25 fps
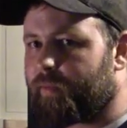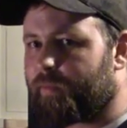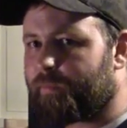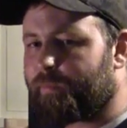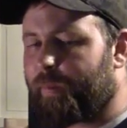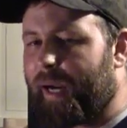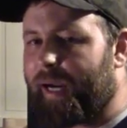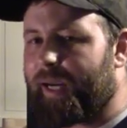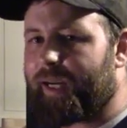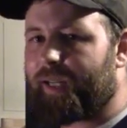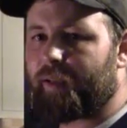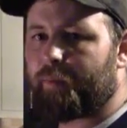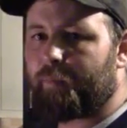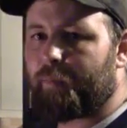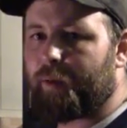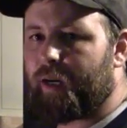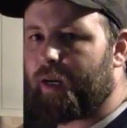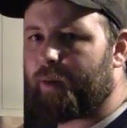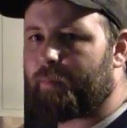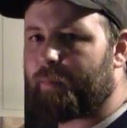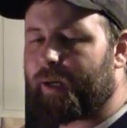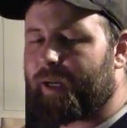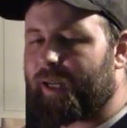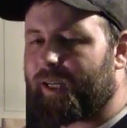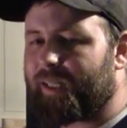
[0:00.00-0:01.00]
Pain in the
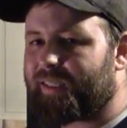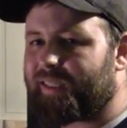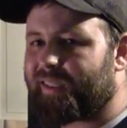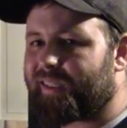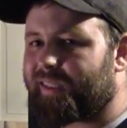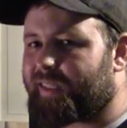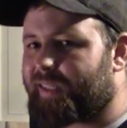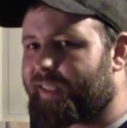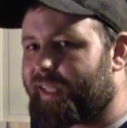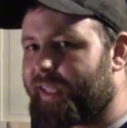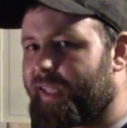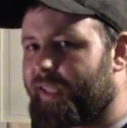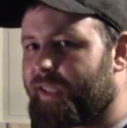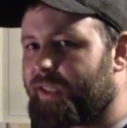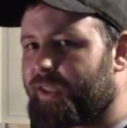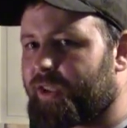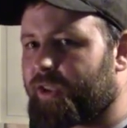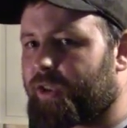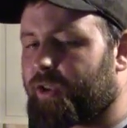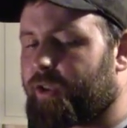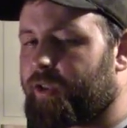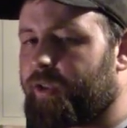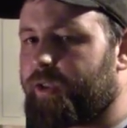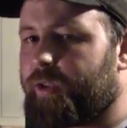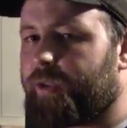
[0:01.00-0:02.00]
butt because it's 10
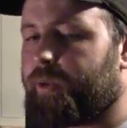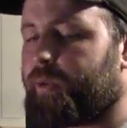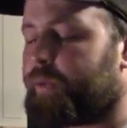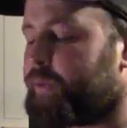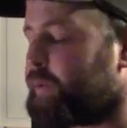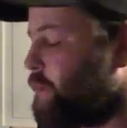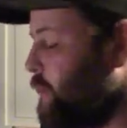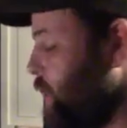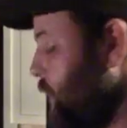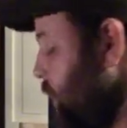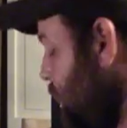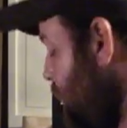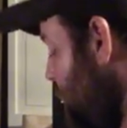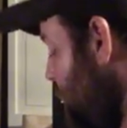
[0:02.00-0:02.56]
screws,